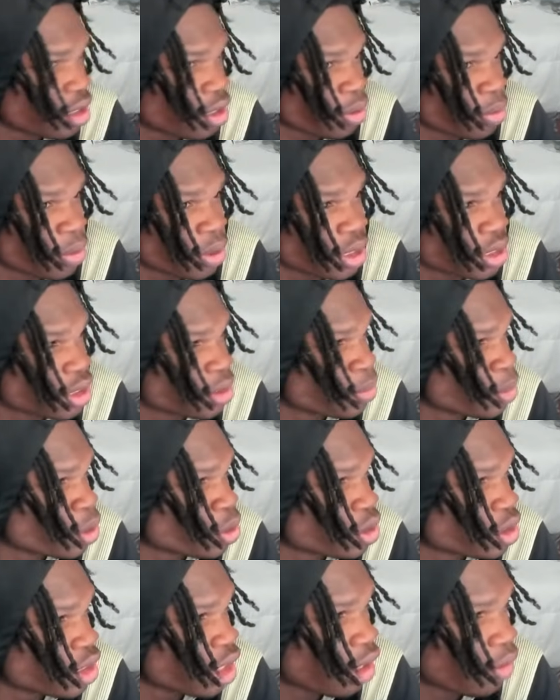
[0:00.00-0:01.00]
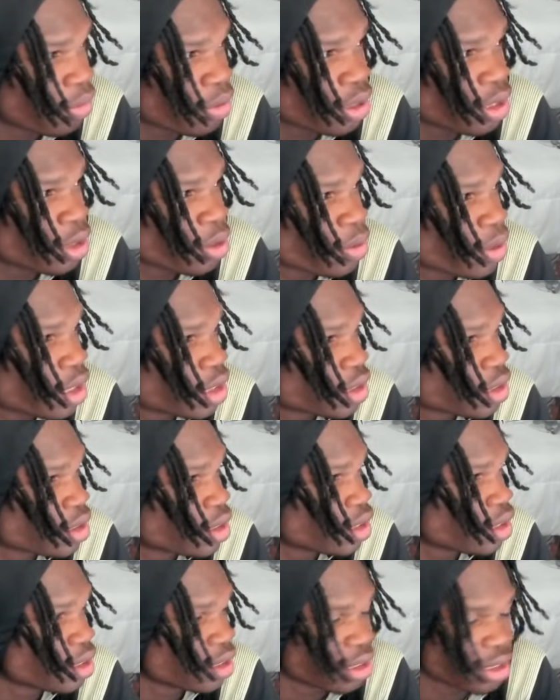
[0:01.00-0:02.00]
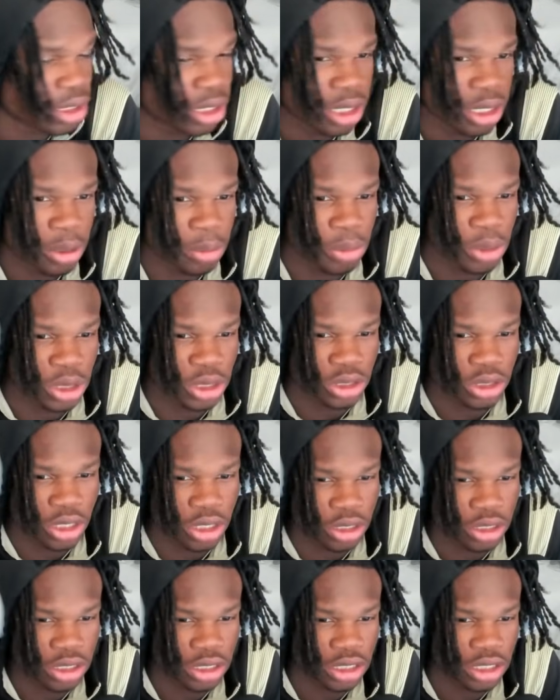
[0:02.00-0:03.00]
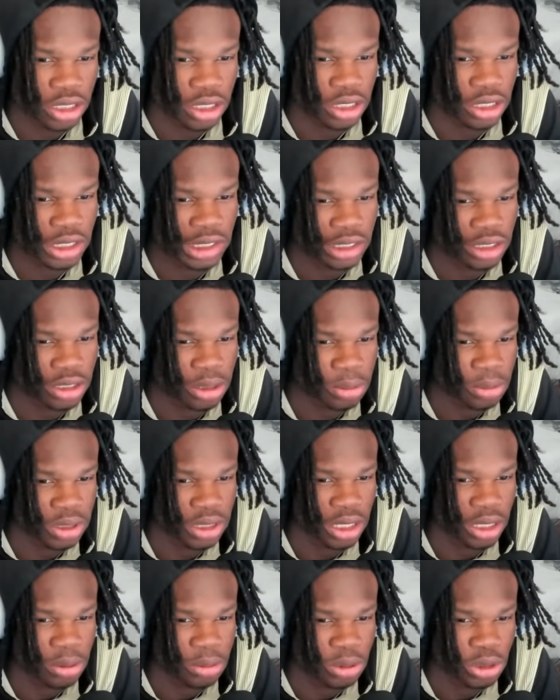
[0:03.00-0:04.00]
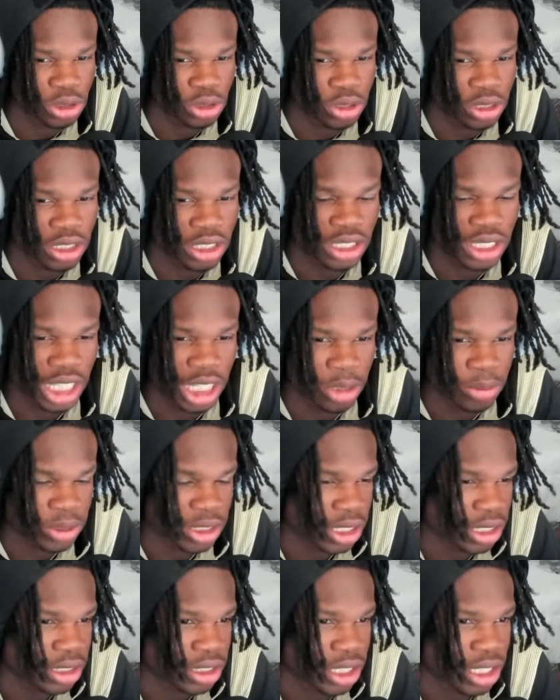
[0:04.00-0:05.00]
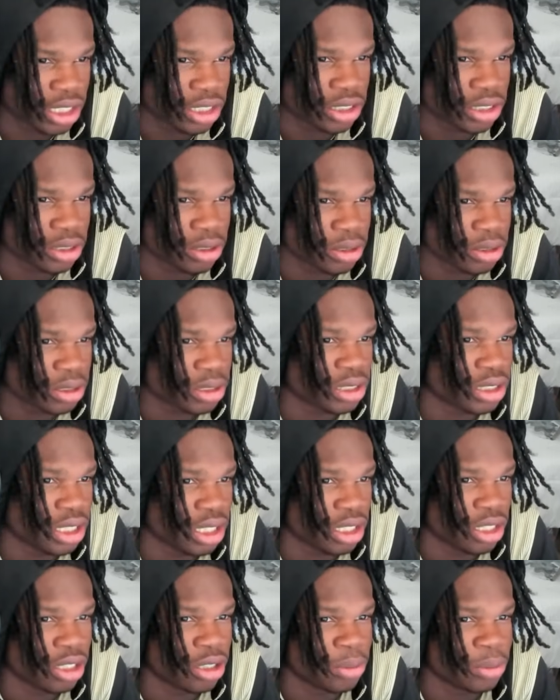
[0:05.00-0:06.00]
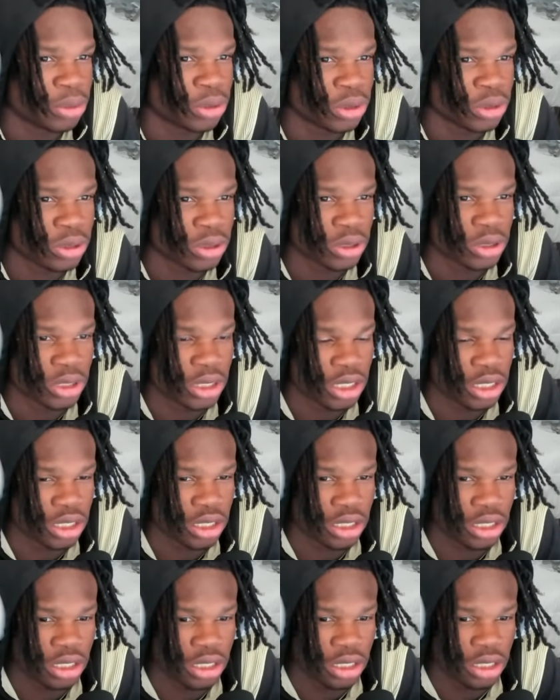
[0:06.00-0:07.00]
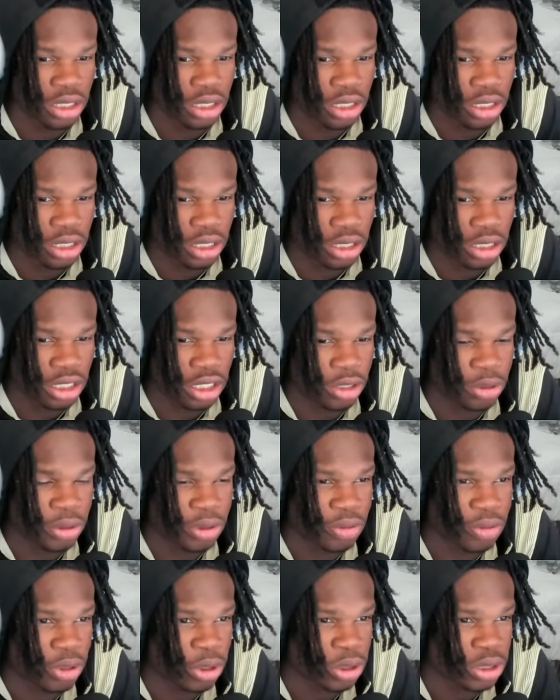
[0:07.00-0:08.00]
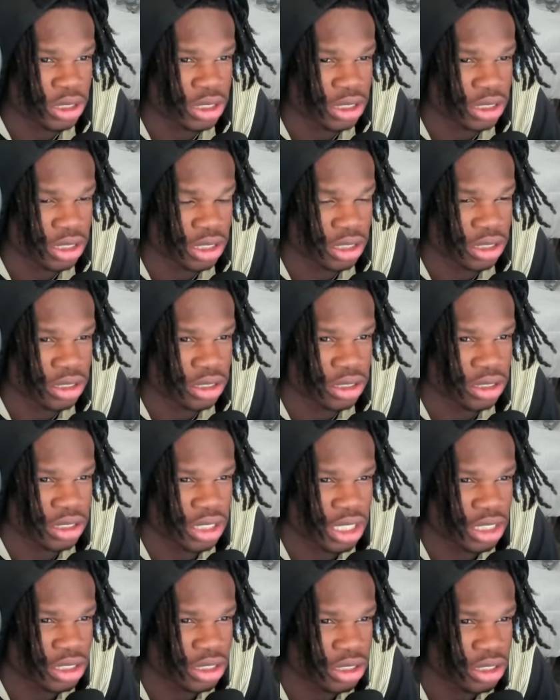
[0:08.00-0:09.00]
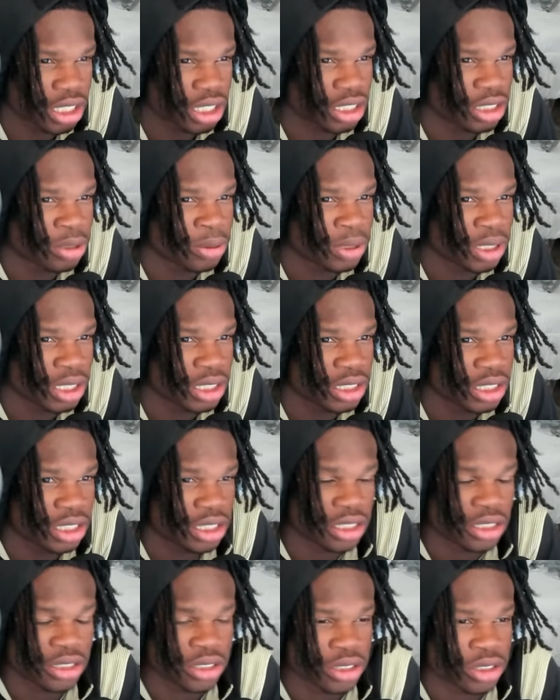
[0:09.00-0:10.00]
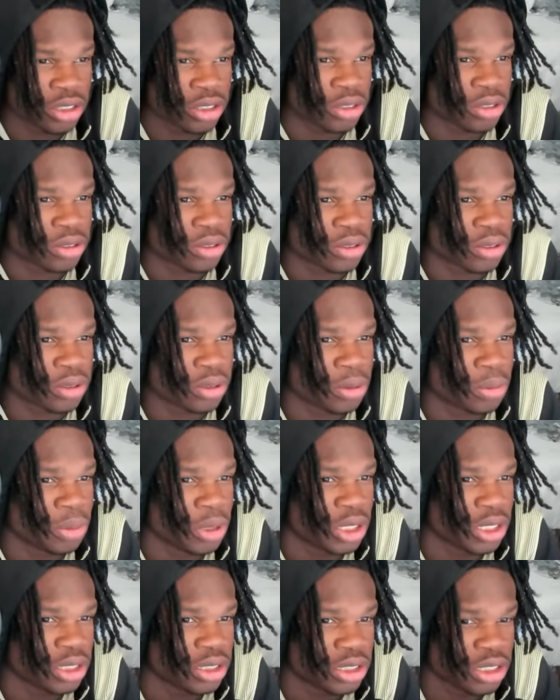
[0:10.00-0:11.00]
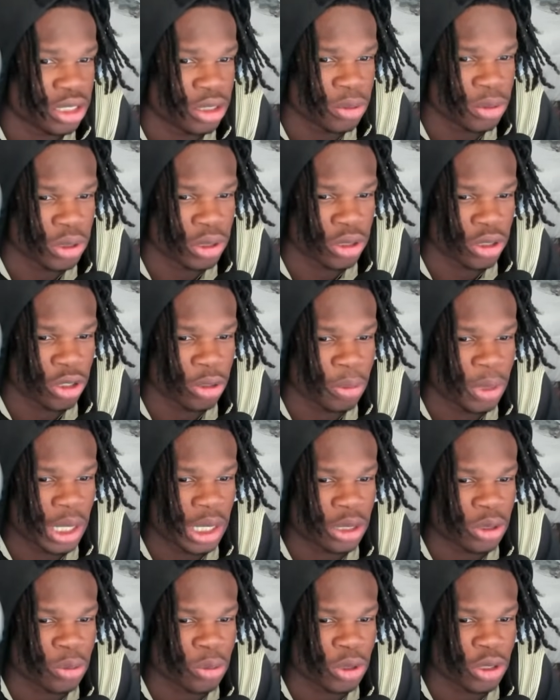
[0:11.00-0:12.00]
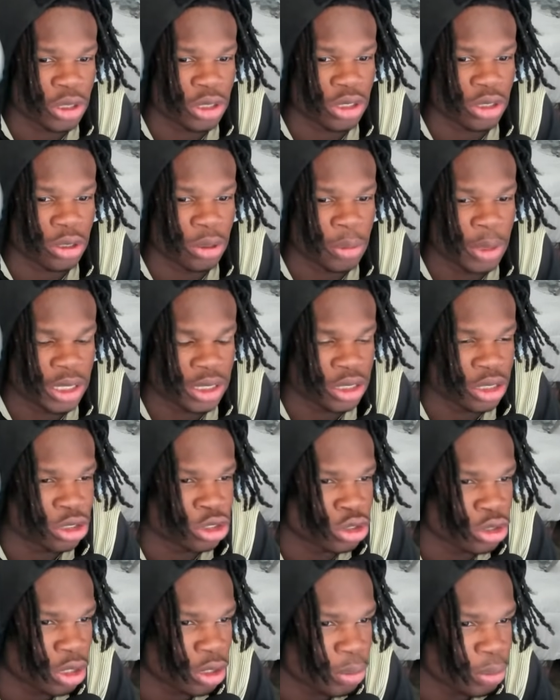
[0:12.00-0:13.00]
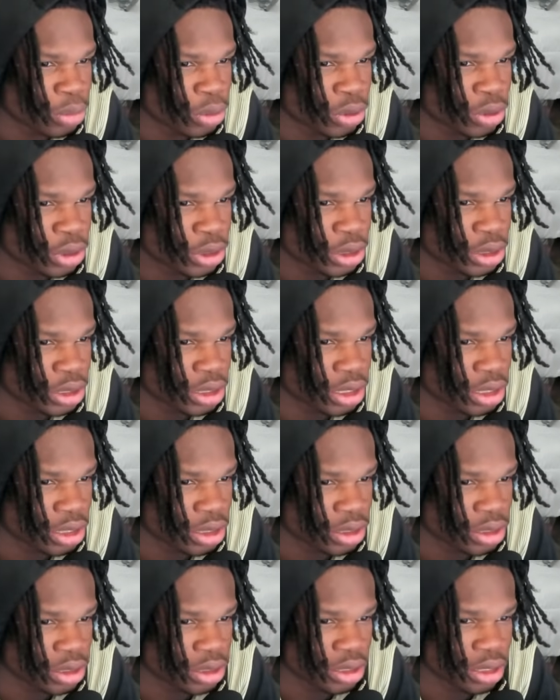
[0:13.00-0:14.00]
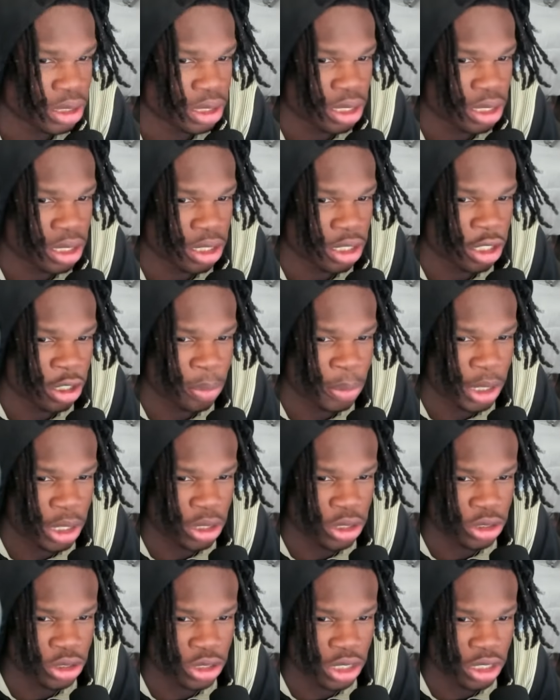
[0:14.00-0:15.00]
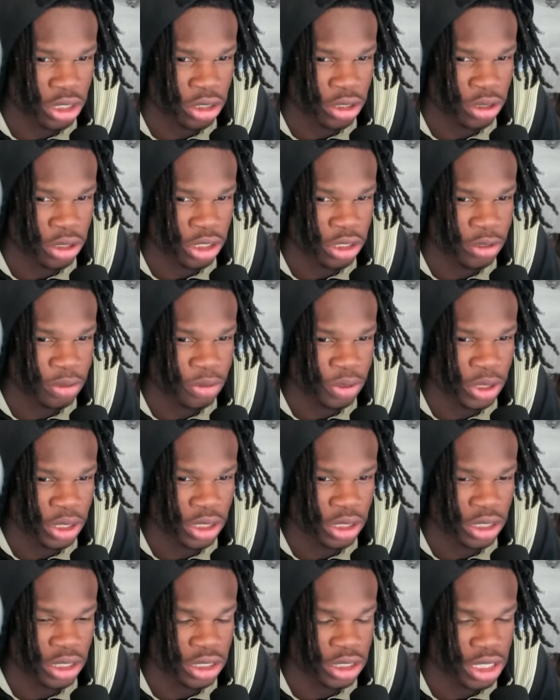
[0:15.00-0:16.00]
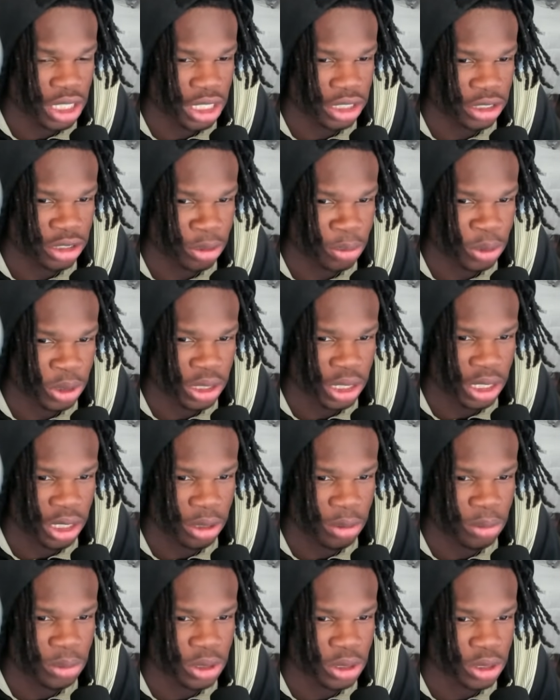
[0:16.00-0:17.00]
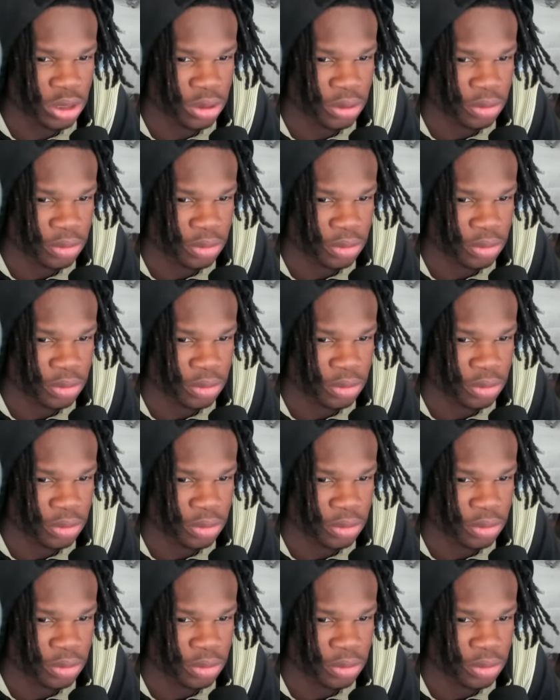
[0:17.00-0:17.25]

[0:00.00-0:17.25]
I was most definitely rusty, but it's all good. Sometimes you need games like that to get humble, get refocused, and that's exactly what I needed. So me and the team, we're going to go back to work, go back to the drawing board, and come out and try to go undefeated these last couple of games.